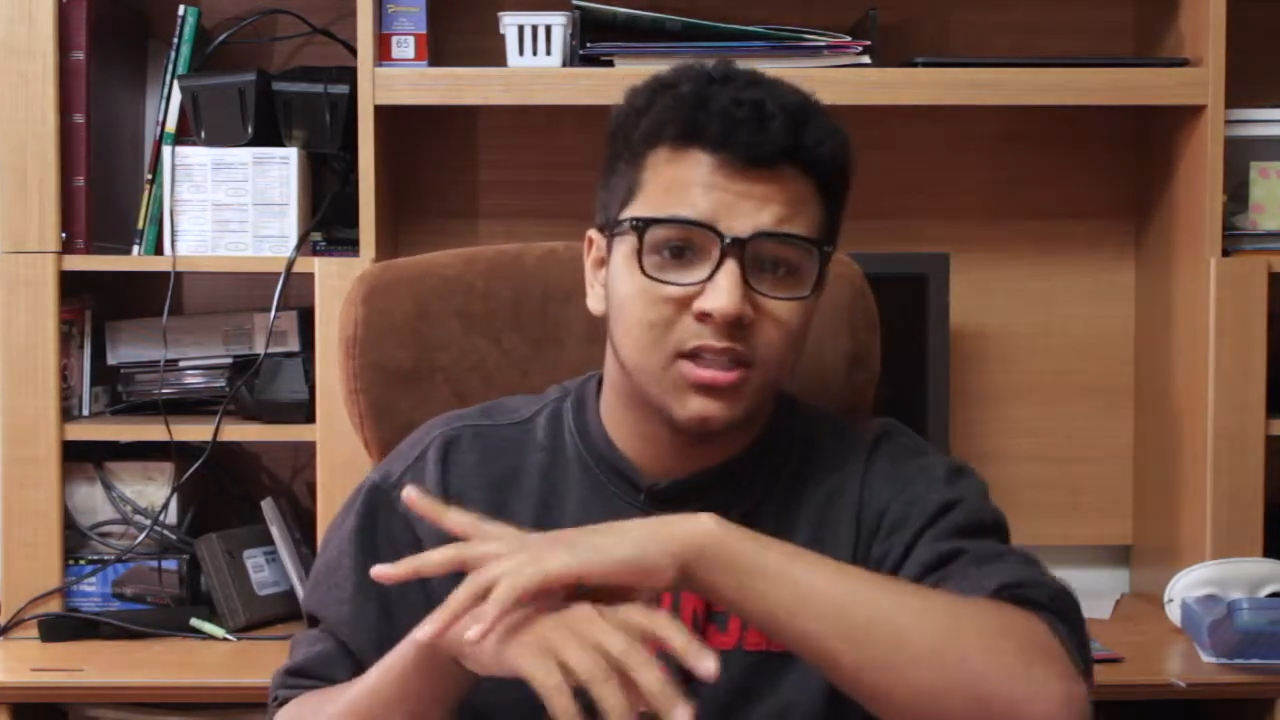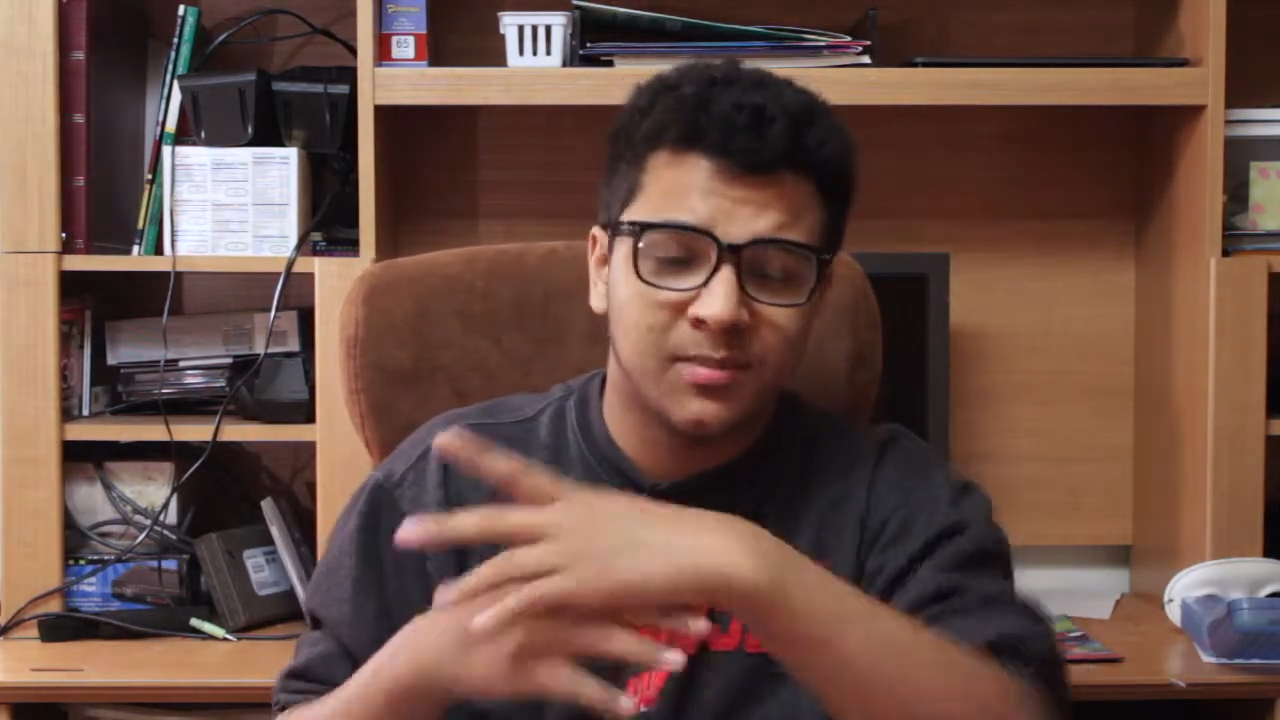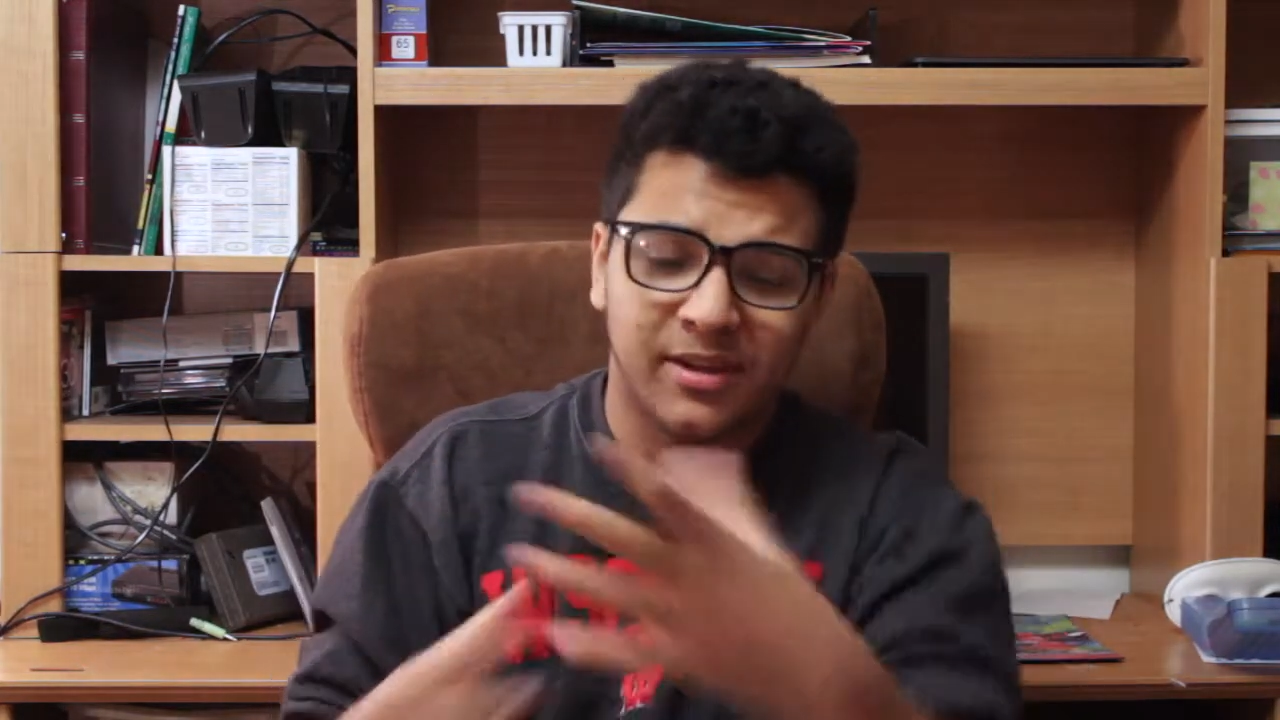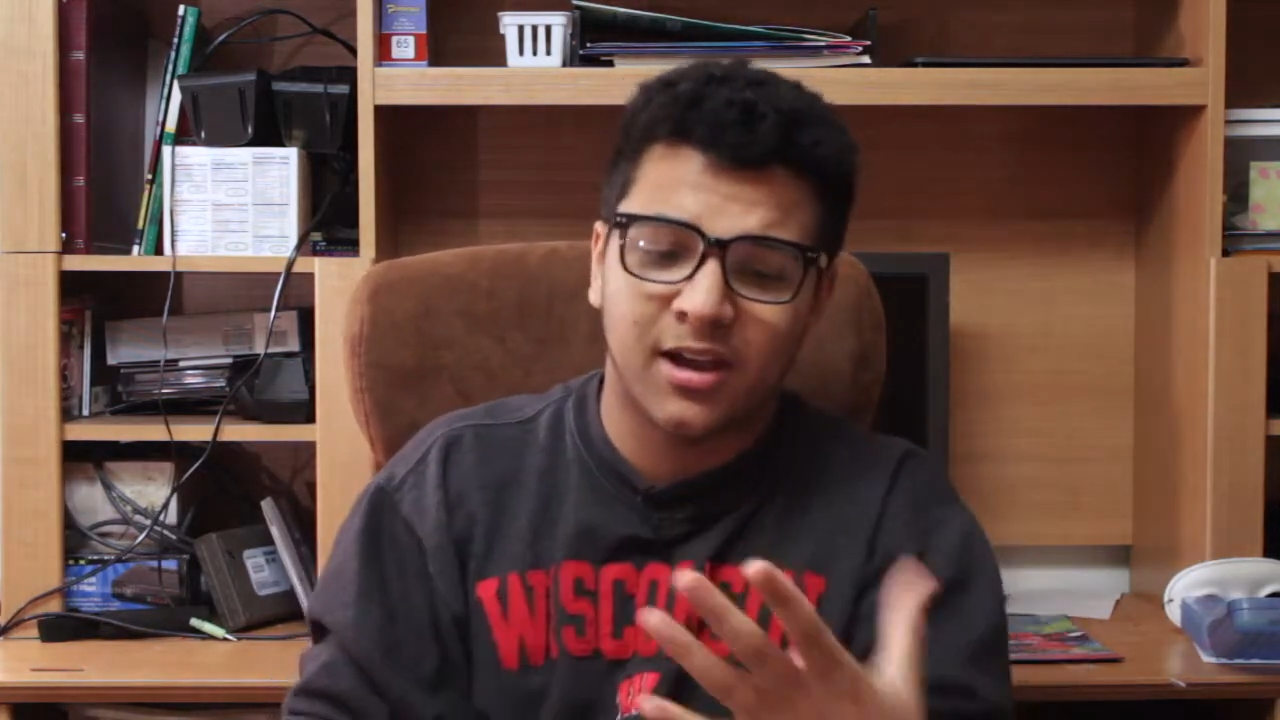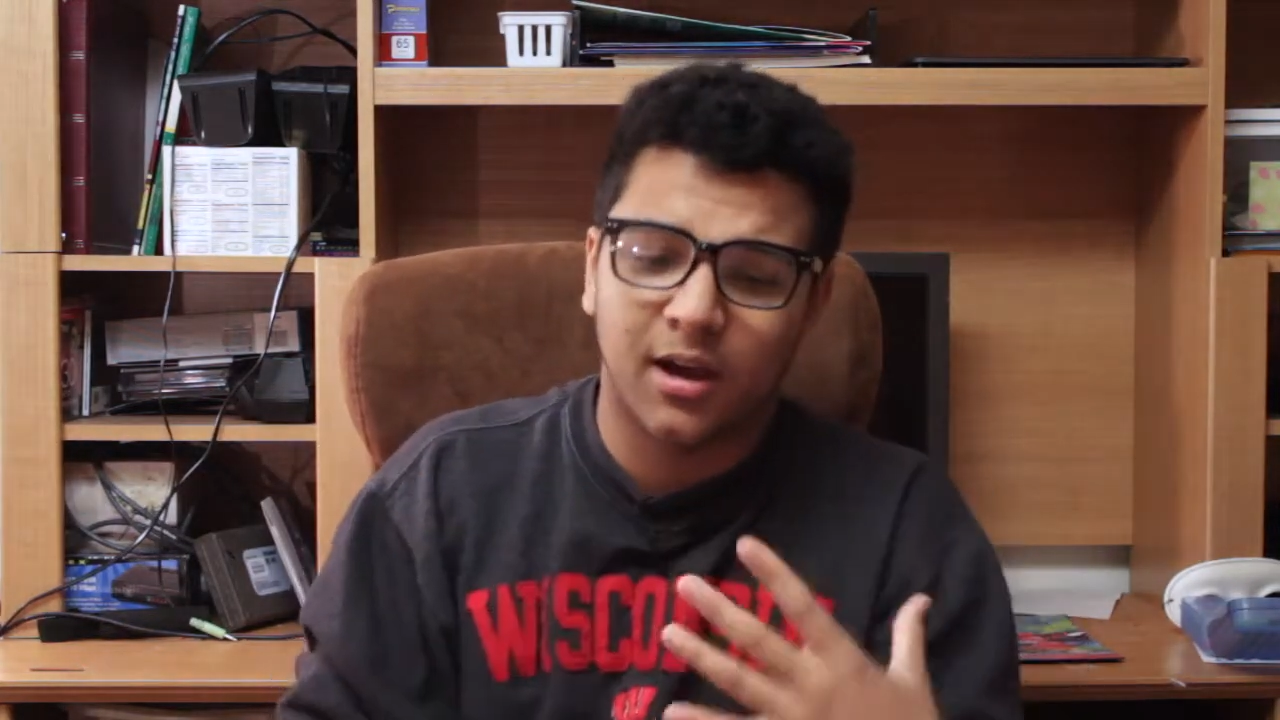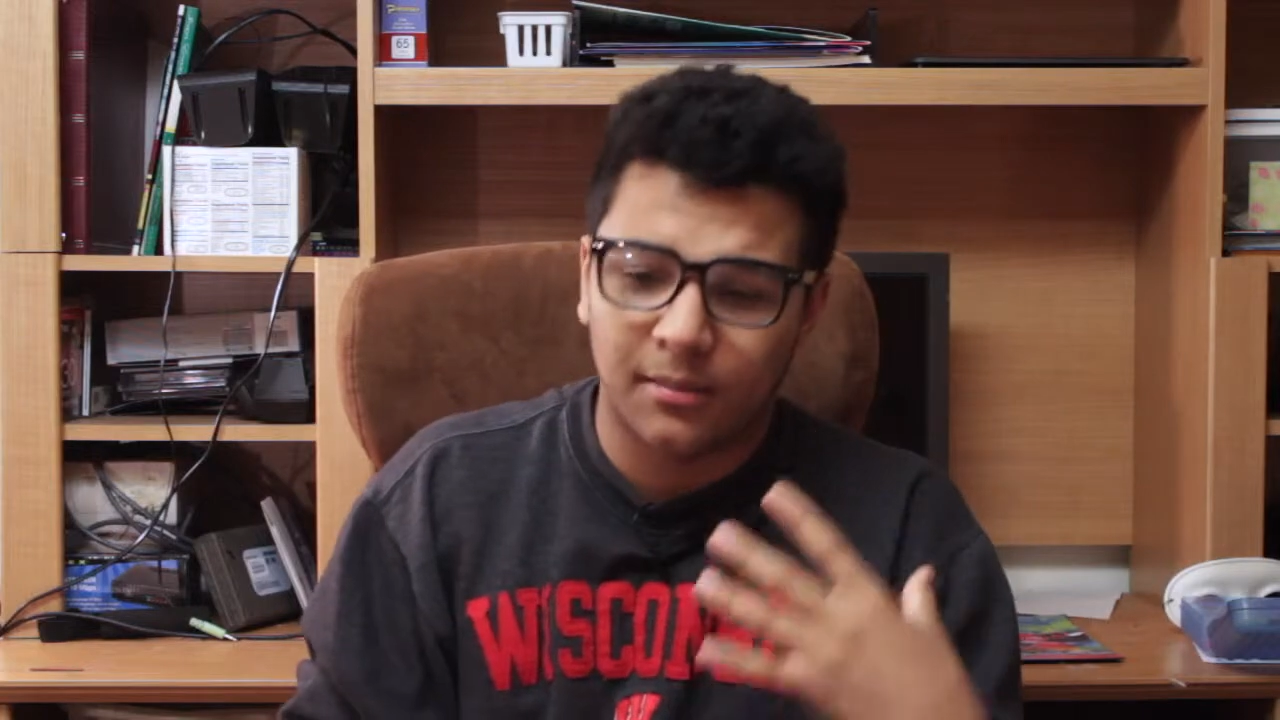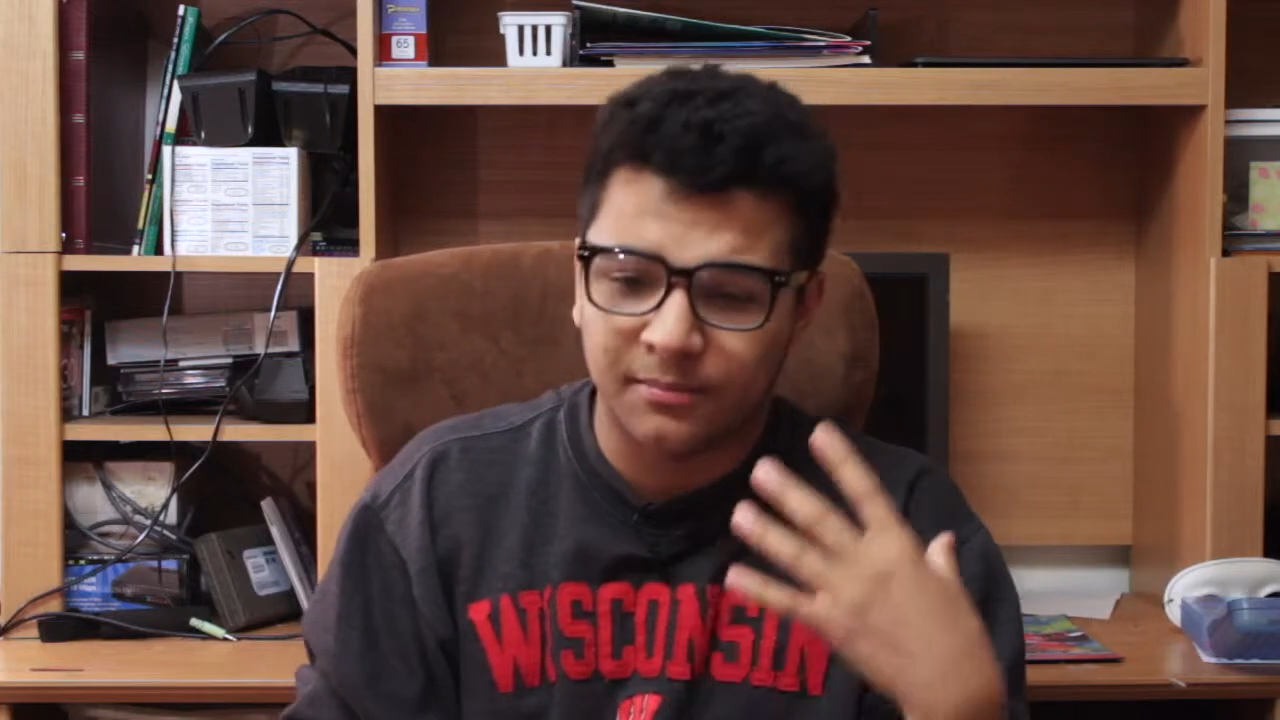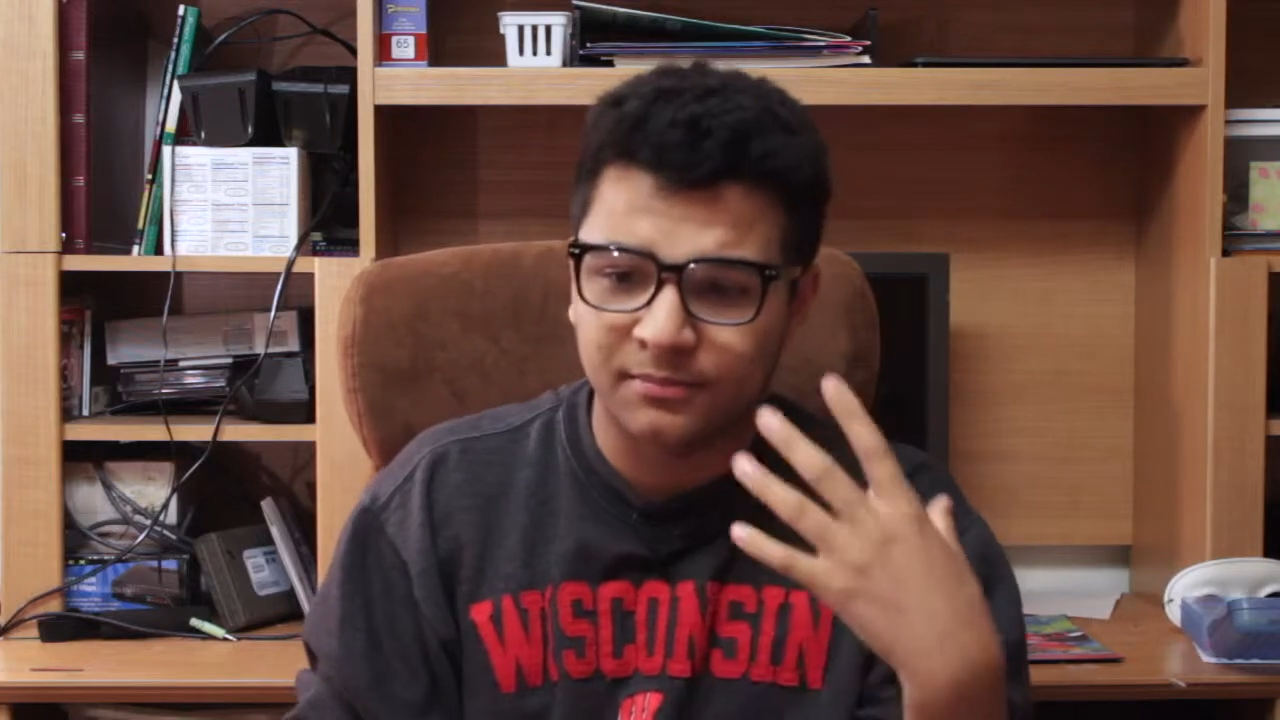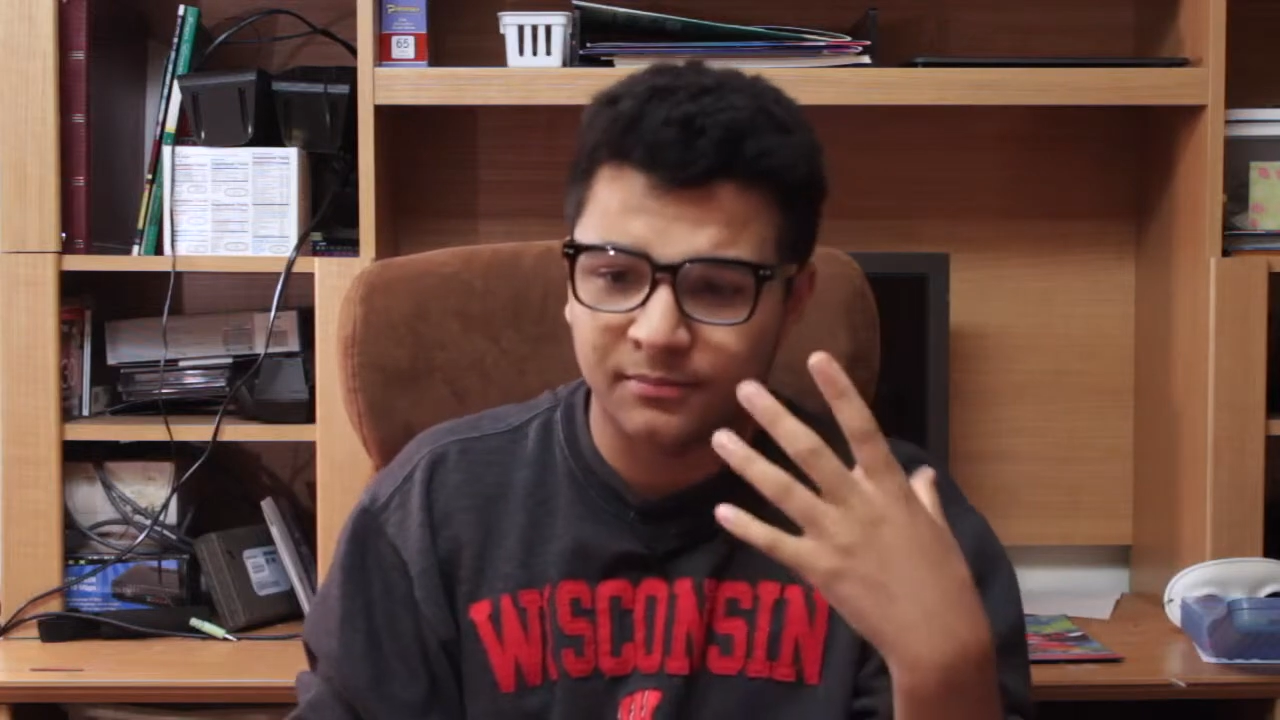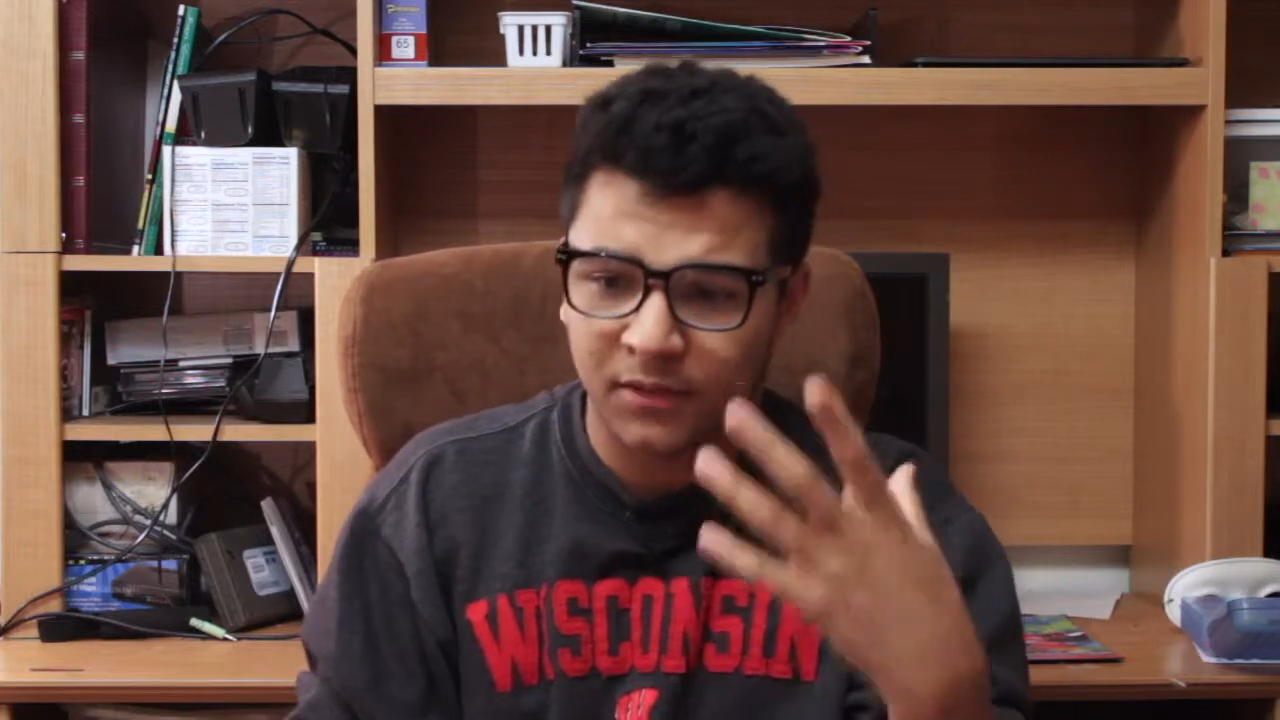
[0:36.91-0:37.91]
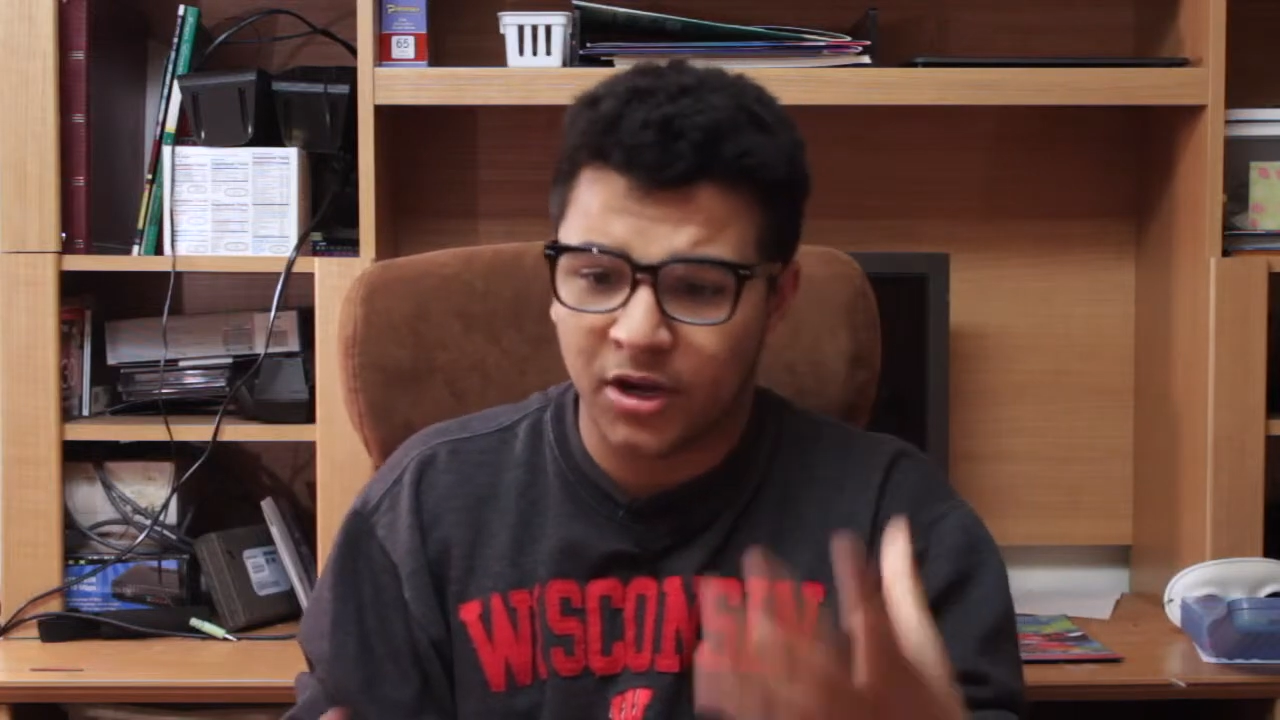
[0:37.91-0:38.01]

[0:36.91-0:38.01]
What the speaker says: to become,